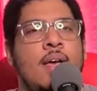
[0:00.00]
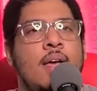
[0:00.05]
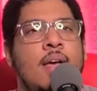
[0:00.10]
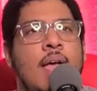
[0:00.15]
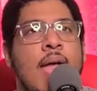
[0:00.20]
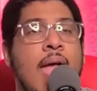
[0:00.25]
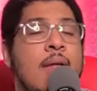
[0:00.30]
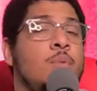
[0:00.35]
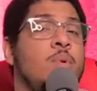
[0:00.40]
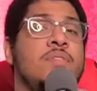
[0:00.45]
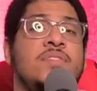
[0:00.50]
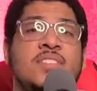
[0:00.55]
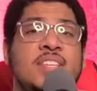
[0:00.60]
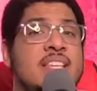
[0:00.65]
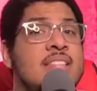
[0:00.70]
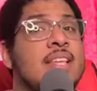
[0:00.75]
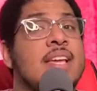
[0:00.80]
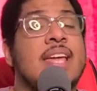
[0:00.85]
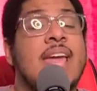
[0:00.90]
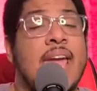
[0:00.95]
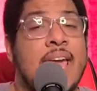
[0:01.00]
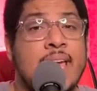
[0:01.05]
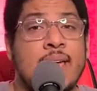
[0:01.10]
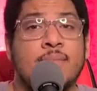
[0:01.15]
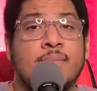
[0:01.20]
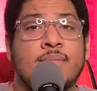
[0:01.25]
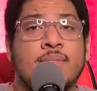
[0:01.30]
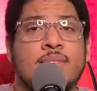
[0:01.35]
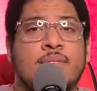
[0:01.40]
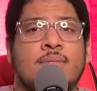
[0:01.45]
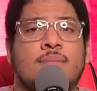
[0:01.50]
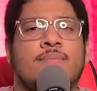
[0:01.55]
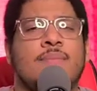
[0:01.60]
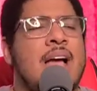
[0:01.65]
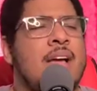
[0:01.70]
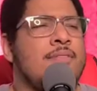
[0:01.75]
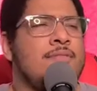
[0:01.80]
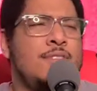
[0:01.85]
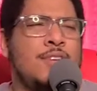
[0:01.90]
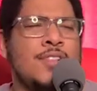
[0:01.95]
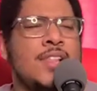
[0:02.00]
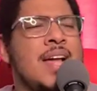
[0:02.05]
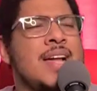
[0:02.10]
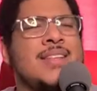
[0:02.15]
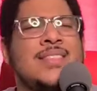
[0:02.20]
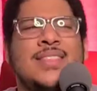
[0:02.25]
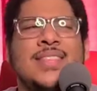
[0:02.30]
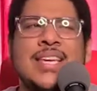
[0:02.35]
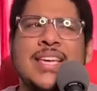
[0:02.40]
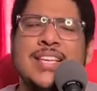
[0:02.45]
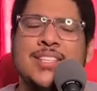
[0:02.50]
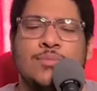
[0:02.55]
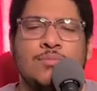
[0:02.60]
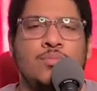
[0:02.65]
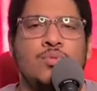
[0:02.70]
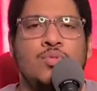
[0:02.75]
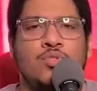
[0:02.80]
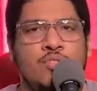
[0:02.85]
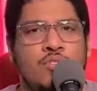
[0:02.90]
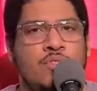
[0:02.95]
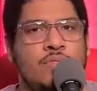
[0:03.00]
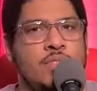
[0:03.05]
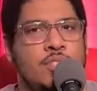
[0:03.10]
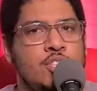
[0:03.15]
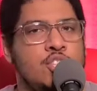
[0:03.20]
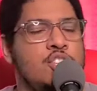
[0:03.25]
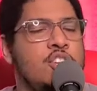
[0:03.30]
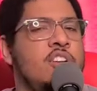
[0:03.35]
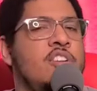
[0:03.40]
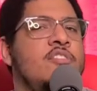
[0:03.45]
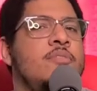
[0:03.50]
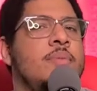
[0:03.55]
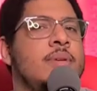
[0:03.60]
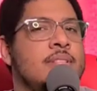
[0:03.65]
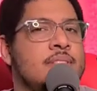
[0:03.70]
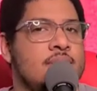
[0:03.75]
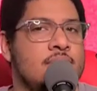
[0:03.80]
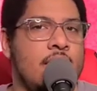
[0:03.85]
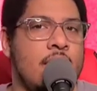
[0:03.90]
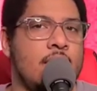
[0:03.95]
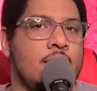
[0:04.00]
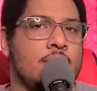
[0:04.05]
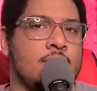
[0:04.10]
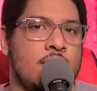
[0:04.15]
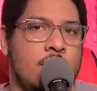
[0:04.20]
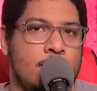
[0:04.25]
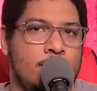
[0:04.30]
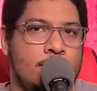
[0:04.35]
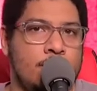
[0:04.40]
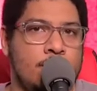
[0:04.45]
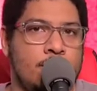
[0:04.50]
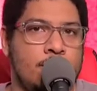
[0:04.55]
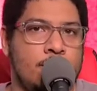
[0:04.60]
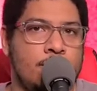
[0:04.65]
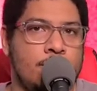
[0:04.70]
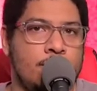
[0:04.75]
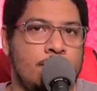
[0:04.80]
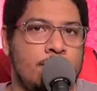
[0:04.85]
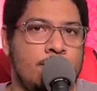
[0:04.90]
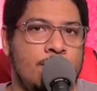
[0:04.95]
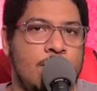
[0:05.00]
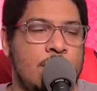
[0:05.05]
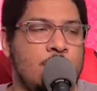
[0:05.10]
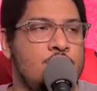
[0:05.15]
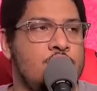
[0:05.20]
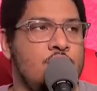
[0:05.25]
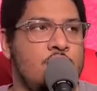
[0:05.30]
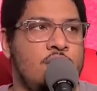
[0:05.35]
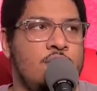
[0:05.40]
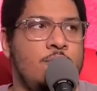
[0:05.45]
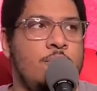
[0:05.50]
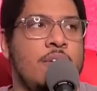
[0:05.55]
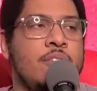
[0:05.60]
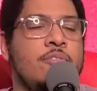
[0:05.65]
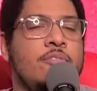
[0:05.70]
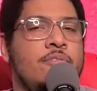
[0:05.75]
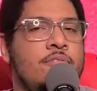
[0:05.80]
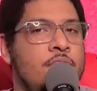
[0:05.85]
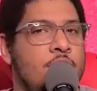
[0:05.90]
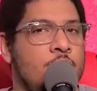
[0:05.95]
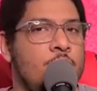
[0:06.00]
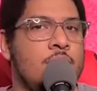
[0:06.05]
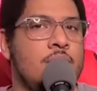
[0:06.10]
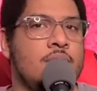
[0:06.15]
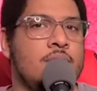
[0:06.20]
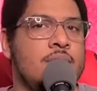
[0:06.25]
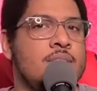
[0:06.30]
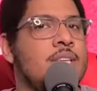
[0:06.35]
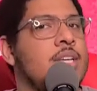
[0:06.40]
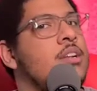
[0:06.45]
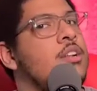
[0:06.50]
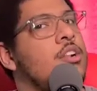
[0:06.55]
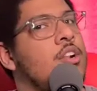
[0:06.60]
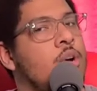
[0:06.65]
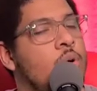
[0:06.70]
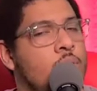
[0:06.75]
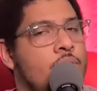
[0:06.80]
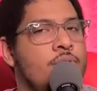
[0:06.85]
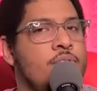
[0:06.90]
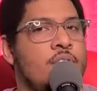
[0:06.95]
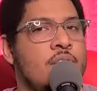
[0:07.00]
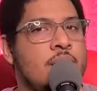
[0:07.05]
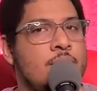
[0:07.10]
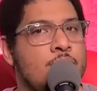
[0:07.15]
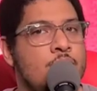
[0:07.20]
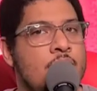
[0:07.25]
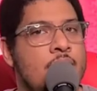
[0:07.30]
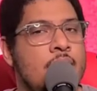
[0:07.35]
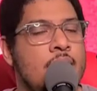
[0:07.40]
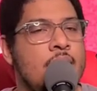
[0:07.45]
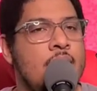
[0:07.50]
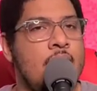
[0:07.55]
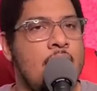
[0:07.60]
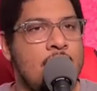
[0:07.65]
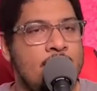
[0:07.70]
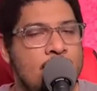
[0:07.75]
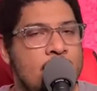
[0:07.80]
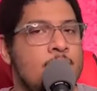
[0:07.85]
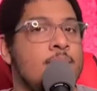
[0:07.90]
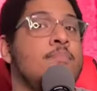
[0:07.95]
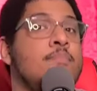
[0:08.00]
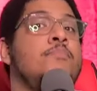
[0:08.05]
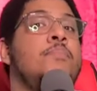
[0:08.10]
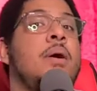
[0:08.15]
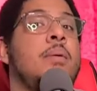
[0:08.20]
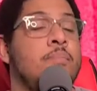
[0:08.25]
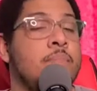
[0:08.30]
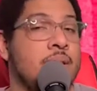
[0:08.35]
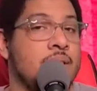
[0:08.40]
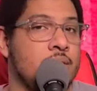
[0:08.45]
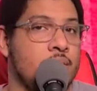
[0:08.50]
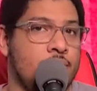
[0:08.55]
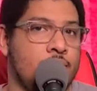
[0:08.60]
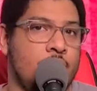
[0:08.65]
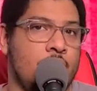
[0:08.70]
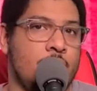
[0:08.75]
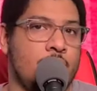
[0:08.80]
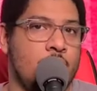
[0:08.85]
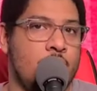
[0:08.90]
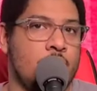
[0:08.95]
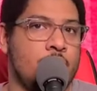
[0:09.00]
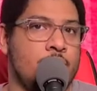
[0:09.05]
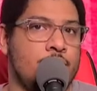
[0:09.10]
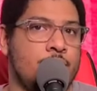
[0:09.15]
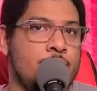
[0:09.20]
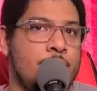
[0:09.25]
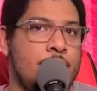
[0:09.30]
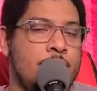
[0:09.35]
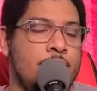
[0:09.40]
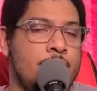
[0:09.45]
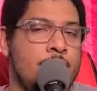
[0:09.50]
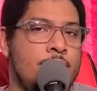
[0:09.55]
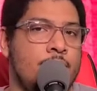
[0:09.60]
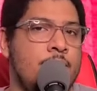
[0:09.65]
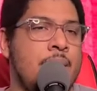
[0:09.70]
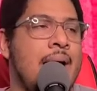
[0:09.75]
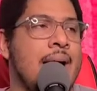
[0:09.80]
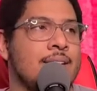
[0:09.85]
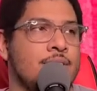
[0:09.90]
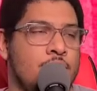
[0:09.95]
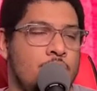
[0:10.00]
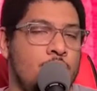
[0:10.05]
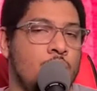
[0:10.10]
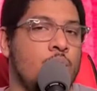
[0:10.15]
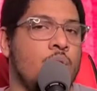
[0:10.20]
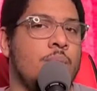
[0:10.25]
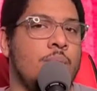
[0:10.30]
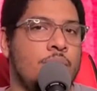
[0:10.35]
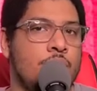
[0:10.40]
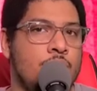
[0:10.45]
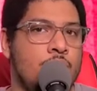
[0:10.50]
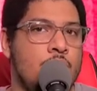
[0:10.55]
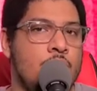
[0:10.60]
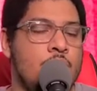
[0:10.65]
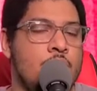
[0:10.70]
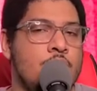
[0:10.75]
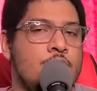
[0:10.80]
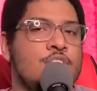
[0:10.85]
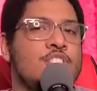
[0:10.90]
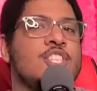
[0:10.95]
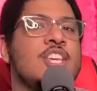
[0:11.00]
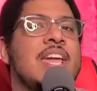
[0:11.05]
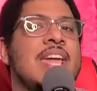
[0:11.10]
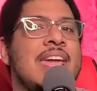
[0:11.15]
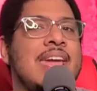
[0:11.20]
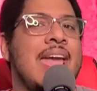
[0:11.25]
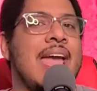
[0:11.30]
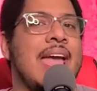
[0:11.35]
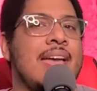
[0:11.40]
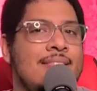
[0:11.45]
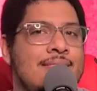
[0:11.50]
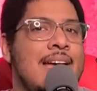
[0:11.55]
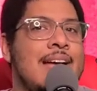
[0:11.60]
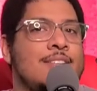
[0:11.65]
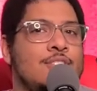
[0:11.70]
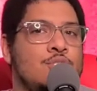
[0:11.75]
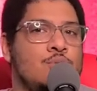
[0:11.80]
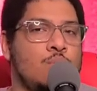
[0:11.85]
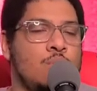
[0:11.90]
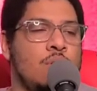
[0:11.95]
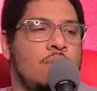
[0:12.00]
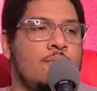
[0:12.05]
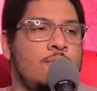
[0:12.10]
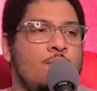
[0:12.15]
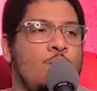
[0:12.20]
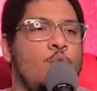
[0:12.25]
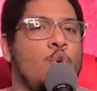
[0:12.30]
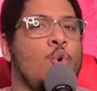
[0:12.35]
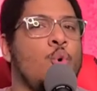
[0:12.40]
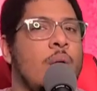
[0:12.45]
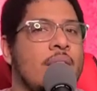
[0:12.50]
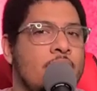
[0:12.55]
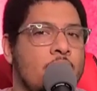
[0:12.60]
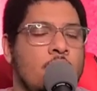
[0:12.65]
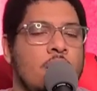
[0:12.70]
and we've seen the games, I feel like these moves should have been scaled up. They should have been filming this at a lower frame rate and then bumping the frame rate a little bit back to normal to get that sort of quicker,